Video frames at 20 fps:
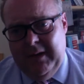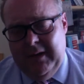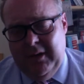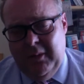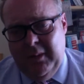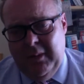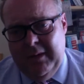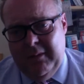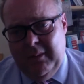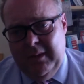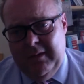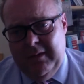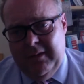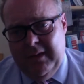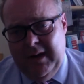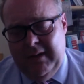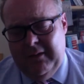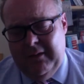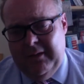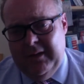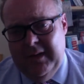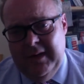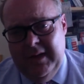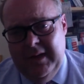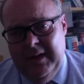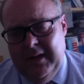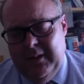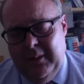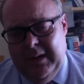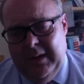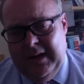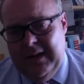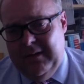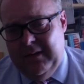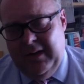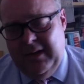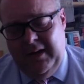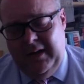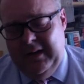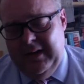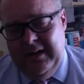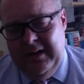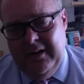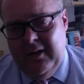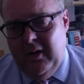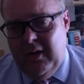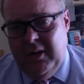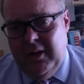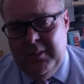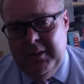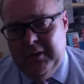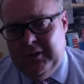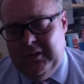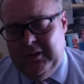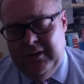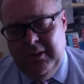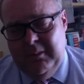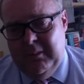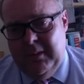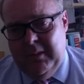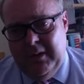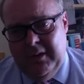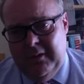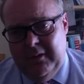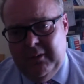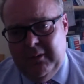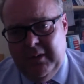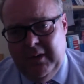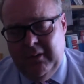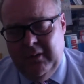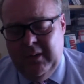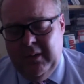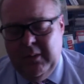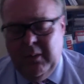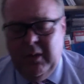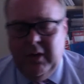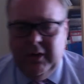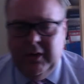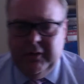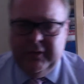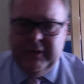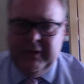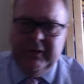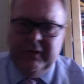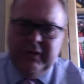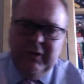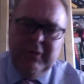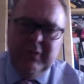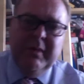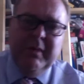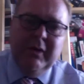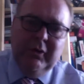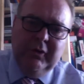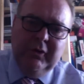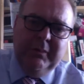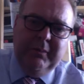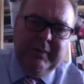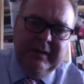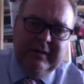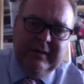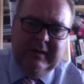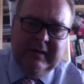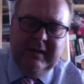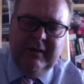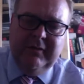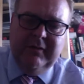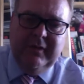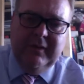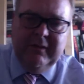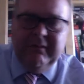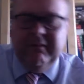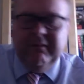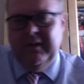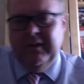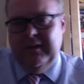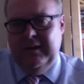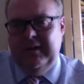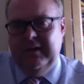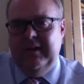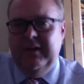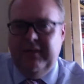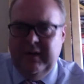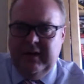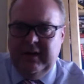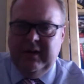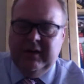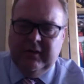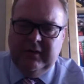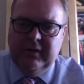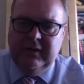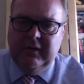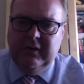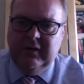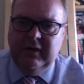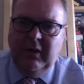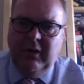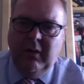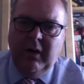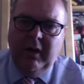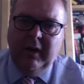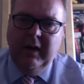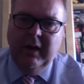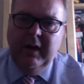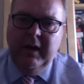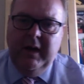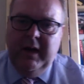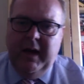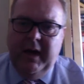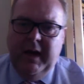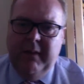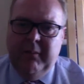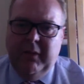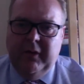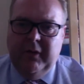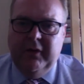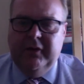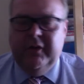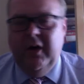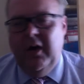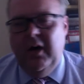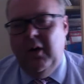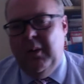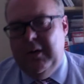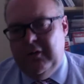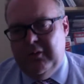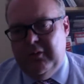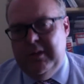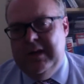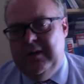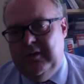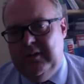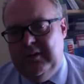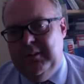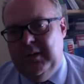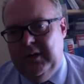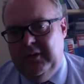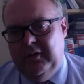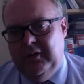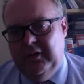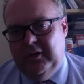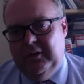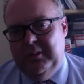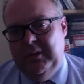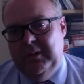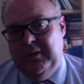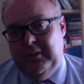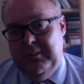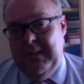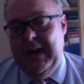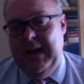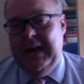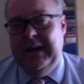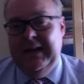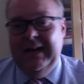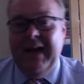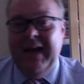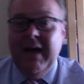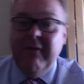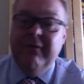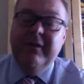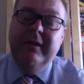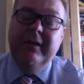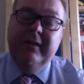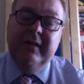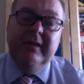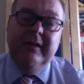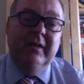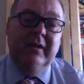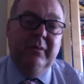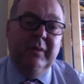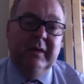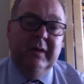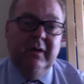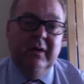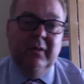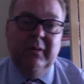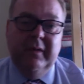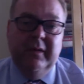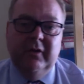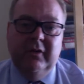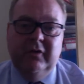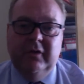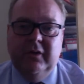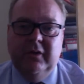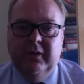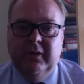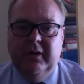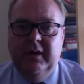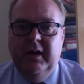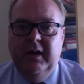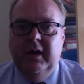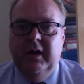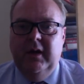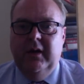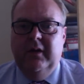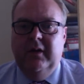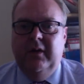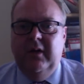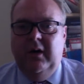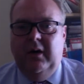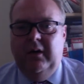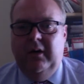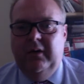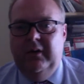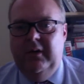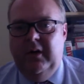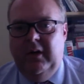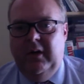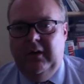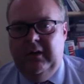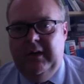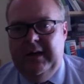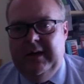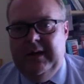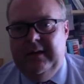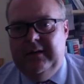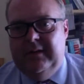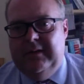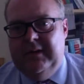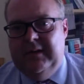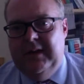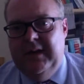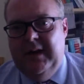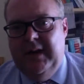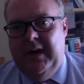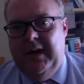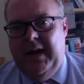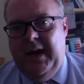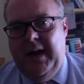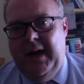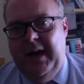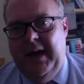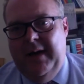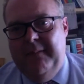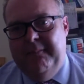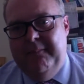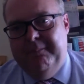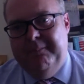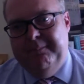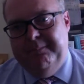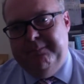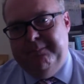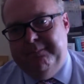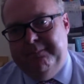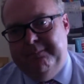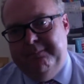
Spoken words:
know, we give out an enormous number of rewards that do build up into different certificates and so on. But there's always reasonable adjustments made in everything that we do with the children, not least the